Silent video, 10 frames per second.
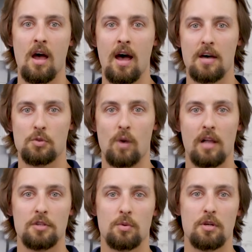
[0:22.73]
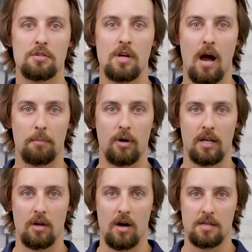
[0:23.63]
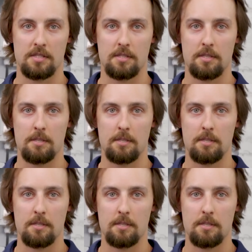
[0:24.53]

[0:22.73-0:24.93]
as well as reduce operating costs.